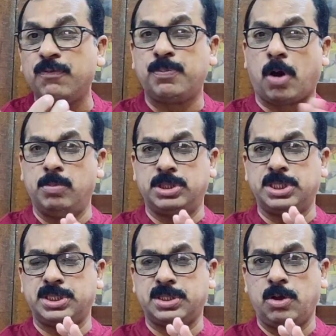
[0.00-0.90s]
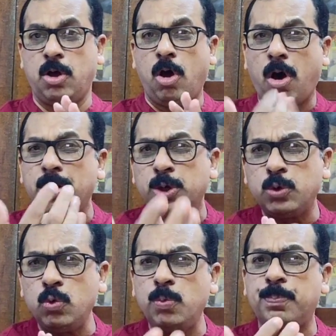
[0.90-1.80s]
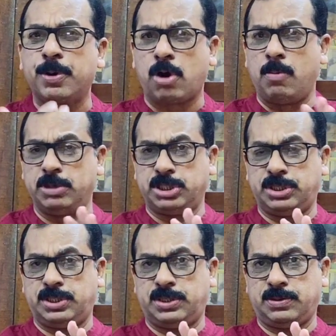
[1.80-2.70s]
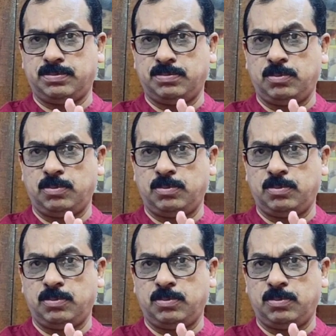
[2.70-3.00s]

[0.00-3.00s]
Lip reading: promises or two promises.